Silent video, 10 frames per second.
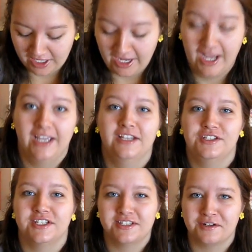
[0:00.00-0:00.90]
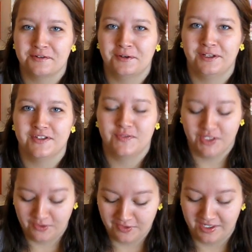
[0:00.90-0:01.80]
I just started recording this
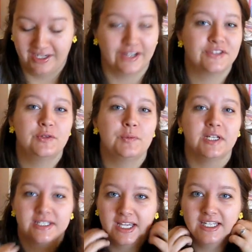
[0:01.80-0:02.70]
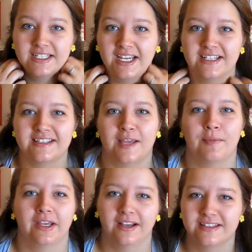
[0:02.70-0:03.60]
video and then I got a super exciting text that
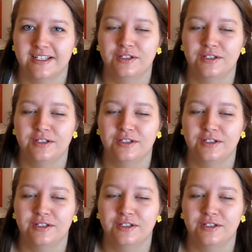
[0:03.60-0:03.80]
my cousin,